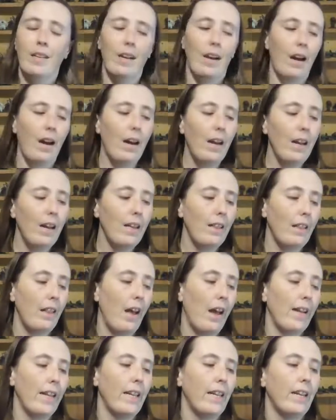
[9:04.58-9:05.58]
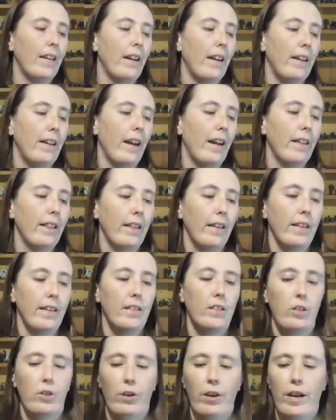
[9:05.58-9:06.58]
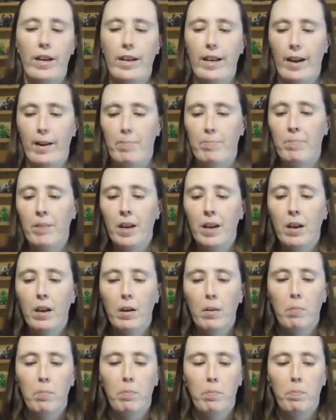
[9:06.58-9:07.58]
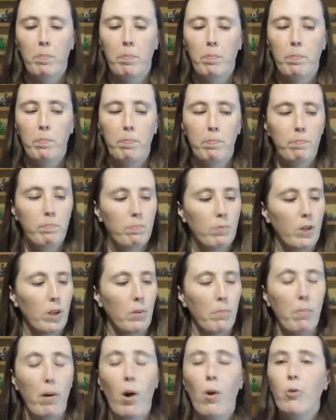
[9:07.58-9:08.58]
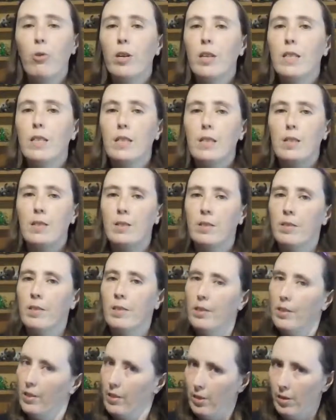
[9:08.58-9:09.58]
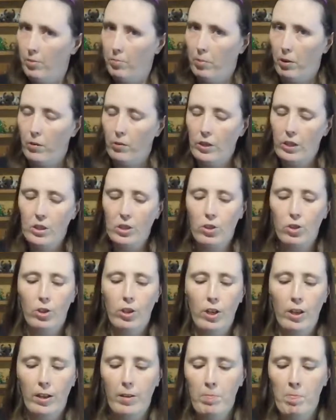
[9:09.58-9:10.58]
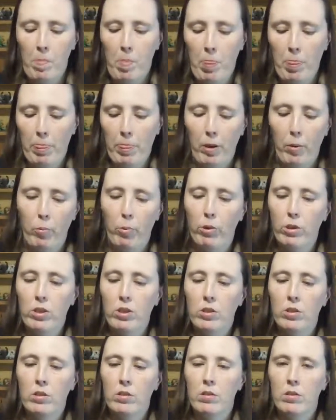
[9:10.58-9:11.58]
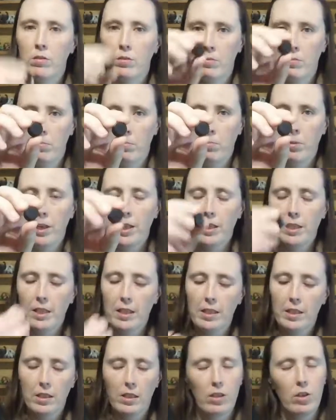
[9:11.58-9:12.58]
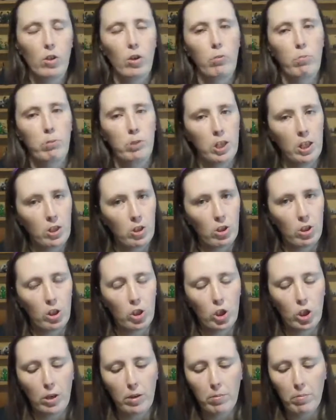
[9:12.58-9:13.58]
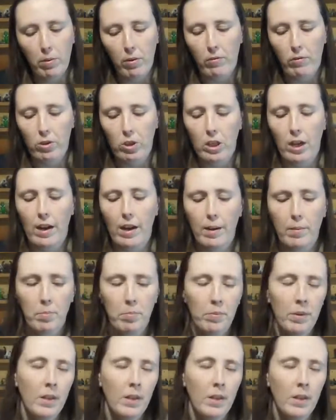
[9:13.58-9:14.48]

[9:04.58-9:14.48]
I like it, and I think it's a great game. Components are good. The wooden pieces could potentially chip over time.